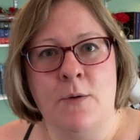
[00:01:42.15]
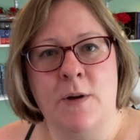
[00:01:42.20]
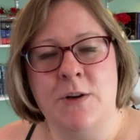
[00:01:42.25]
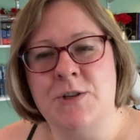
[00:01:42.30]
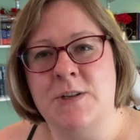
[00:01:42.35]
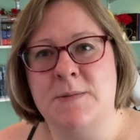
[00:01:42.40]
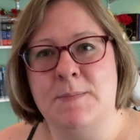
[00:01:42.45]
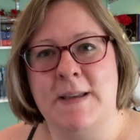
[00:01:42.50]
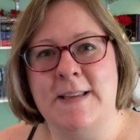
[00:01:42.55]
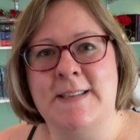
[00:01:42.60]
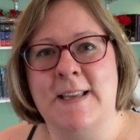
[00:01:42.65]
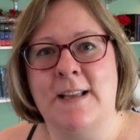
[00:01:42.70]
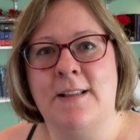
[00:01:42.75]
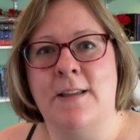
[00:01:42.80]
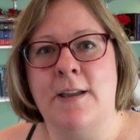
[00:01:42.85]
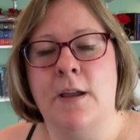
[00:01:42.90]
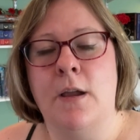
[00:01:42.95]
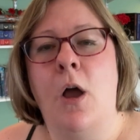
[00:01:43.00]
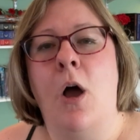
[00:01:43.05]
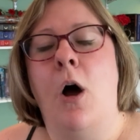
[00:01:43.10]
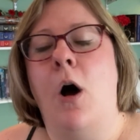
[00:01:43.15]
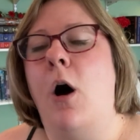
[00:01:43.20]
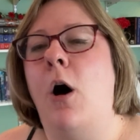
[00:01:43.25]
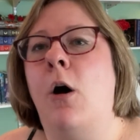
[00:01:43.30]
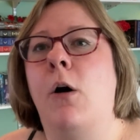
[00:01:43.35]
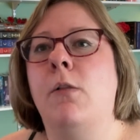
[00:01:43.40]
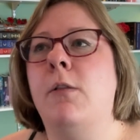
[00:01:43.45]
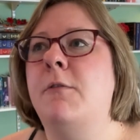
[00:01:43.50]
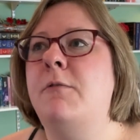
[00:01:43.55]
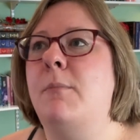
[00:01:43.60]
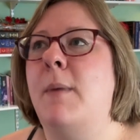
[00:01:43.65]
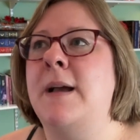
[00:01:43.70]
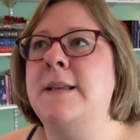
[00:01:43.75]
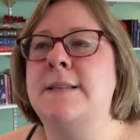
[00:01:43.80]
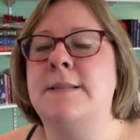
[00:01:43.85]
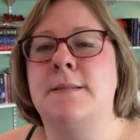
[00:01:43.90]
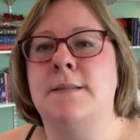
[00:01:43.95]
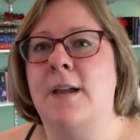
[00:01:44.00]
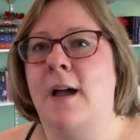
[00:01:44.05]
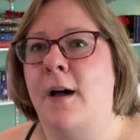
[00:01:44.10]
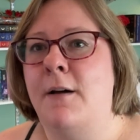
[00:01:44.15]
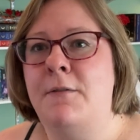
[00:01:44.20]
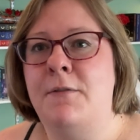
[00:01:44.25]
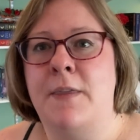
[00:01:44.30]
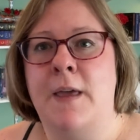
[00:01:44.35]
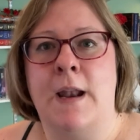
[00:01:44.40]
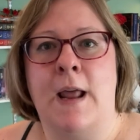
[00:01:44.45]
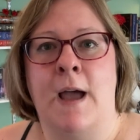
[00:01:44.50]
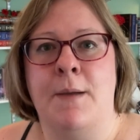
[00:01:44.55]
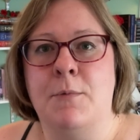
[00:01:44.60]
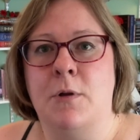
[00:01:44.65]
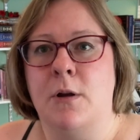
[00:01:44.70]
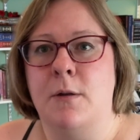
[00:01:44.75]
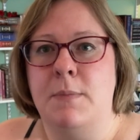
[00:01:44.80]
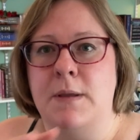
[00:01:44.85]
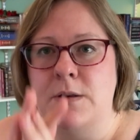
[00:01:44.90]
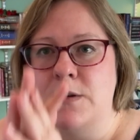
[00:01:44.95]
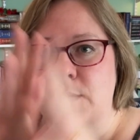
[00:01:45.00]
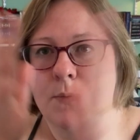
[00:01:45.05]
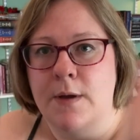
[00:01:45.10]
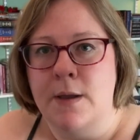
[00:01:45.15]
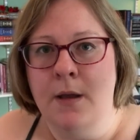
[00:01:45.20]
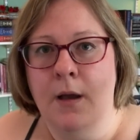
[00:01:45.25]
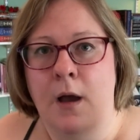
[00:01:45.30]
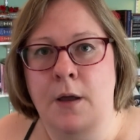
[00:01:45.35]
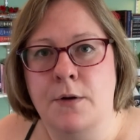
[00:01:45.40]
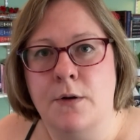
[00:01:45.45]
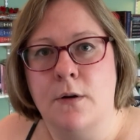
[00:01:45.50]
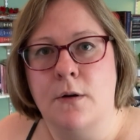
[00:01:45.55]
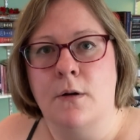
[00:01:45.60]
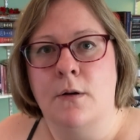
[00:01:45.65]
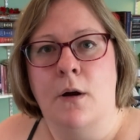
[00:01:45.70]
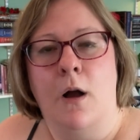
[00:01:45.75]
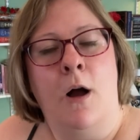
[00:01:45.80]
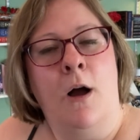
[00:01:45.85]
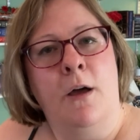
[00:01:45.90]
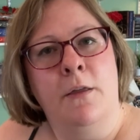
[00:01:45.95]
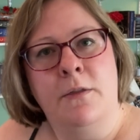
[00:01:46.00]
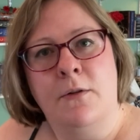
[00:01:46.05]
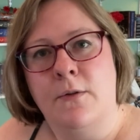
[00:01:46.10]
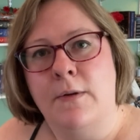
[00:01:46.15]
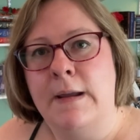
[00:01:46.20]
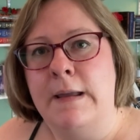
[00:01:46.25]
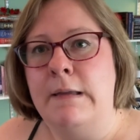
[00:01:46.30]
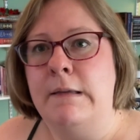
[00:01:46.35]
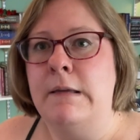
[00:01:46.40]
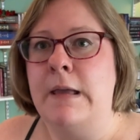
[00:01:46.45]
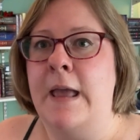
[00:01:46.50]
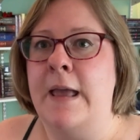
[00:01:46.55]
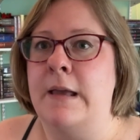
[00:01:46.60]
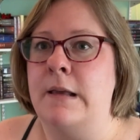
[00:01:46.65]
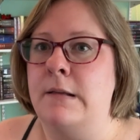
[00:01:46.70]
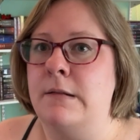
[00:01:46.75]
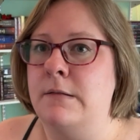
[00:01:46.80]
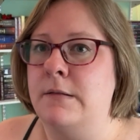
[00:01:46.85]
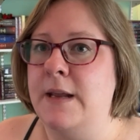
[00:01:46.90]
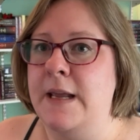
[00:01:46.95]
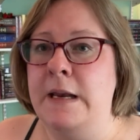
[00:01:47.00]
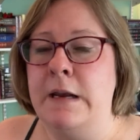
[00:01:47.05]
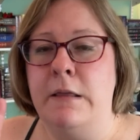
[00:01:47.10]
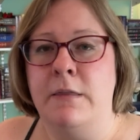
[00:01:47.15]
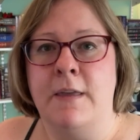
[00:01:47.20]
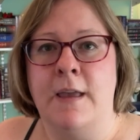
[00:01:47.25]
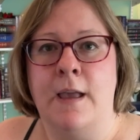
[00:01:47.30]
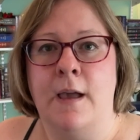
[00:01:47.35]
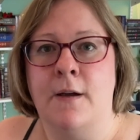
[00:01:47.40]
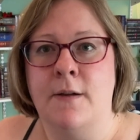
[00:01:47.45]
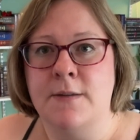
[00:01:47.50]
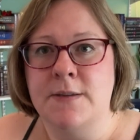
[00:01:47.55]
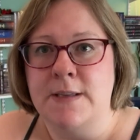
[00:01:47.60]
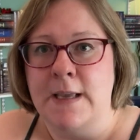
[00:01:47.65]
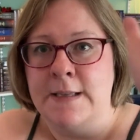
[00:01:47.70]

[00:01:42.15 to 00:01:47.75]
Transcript: which is basically all of my stuff that I'm going to be doing under authoring and anything else.